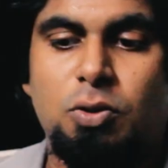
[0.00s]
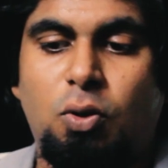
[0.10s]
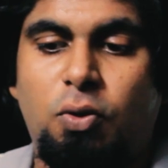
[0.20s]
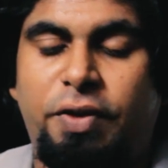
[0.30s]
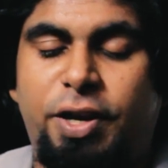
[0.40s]

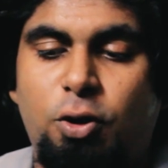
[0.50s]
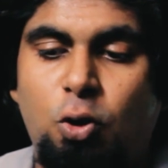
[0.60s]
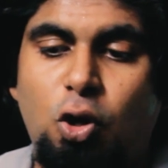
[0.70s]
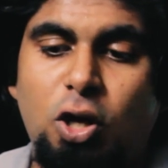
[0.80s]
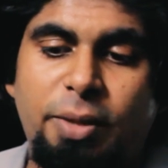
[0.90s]
So when
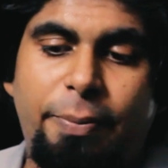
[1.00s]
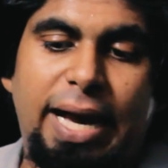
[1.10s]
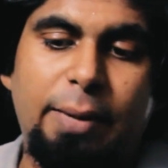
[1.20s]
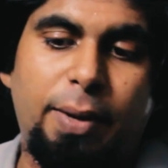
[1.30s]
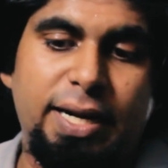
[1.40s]
you look on the
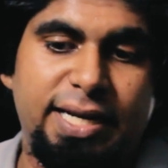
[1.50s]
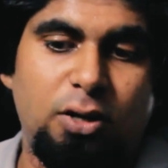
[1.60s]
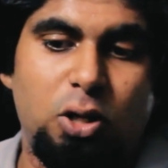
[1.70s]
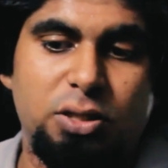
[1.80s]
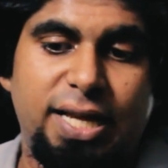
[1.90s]
back part,
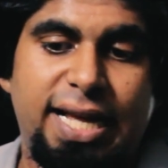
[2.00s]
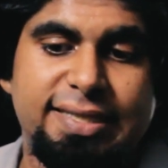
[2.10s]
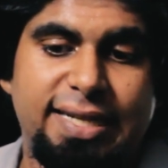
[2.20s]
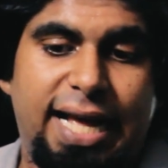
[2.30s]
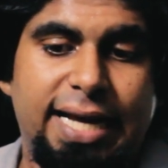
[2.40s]
it also
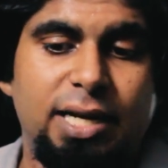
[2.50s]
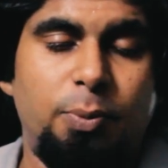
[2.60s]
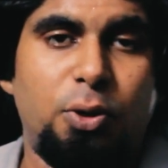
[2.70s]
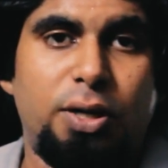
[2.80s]
has an ankle